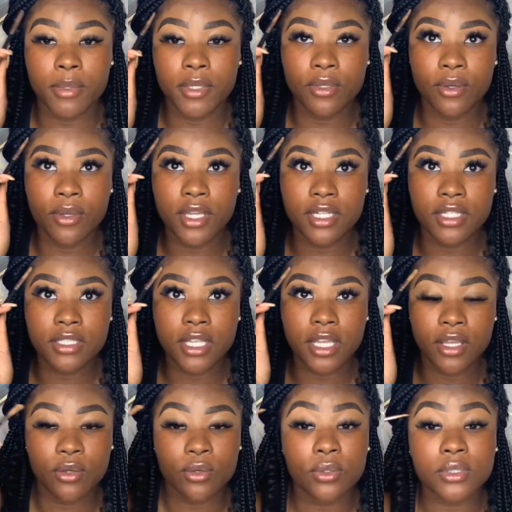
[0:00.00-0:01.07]
gonna go ahead and take
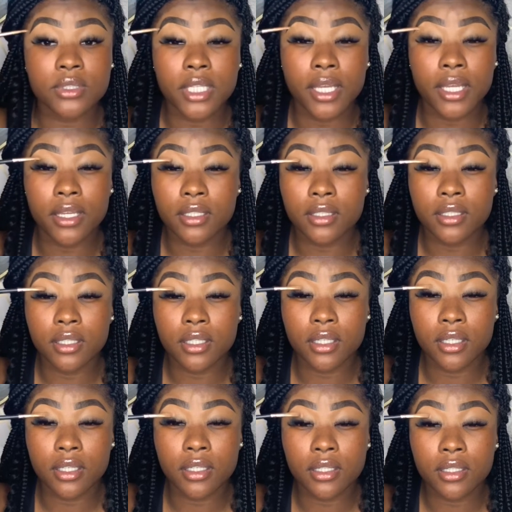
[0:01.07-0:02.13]
Cool Tan
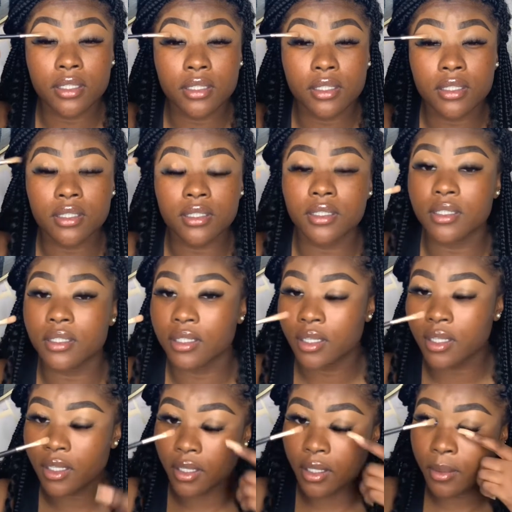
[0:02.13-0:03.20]
and
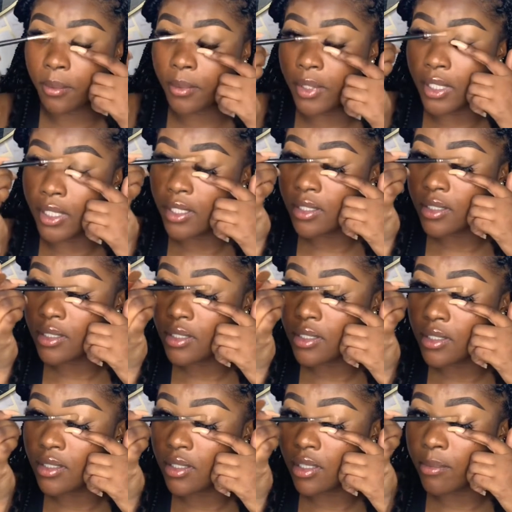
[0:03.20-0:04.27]
place this
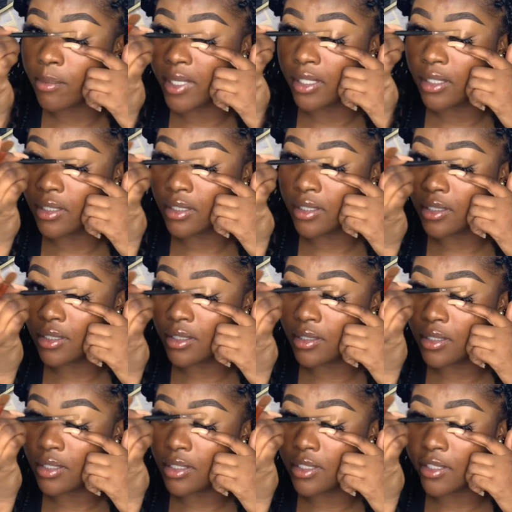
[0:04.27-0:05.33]
on my lid,
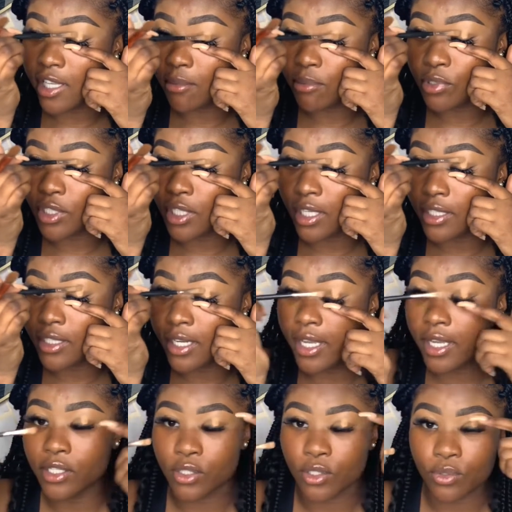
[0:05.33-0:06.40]
the same shade that
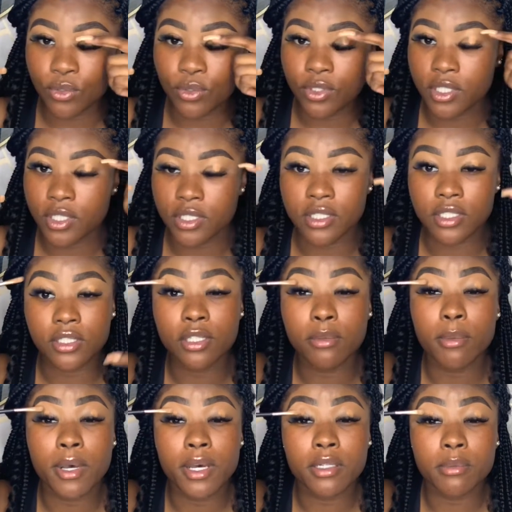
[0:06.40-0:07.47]
I used to conceal the
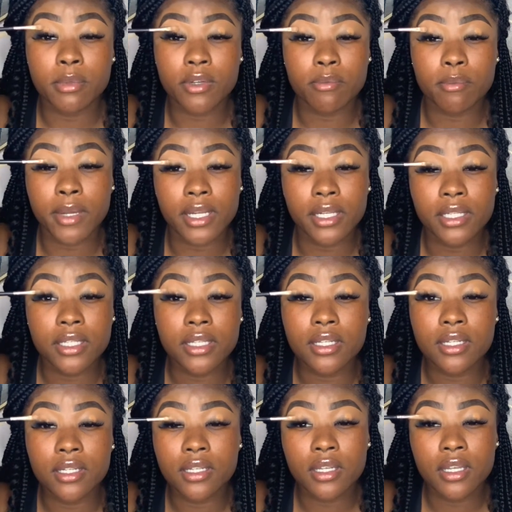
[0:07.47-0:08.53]
bottom of my lid.
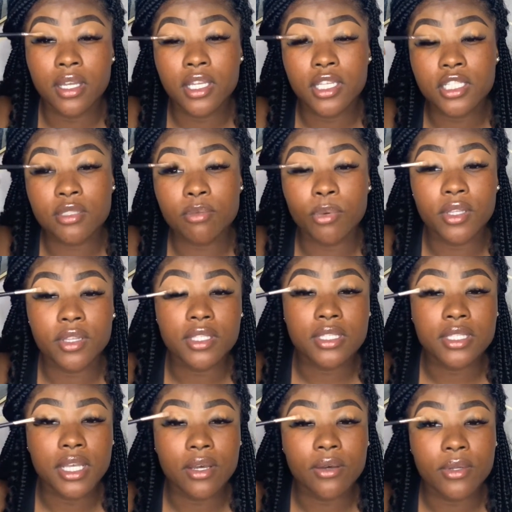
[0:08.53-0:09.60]
Spread this
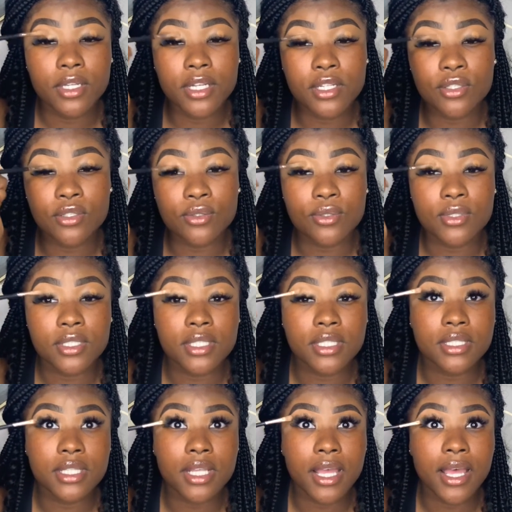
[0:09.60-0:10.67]
out and use
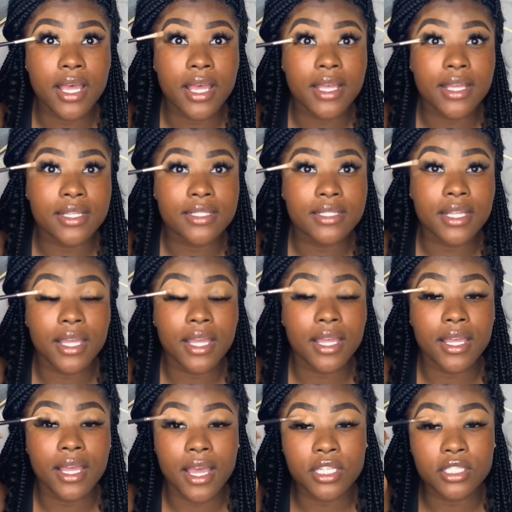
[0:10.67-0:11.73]
this as a
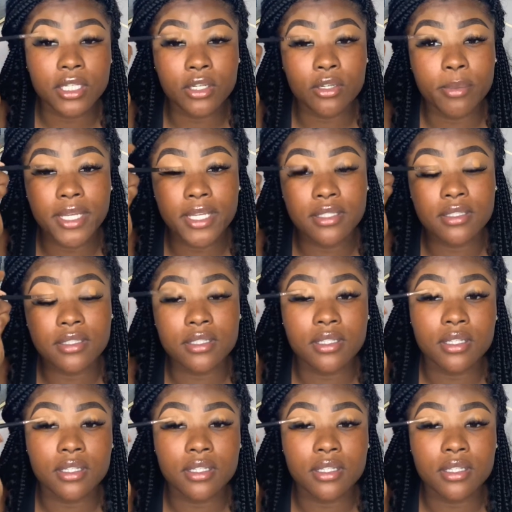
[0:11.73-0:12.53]
eyeshadow base.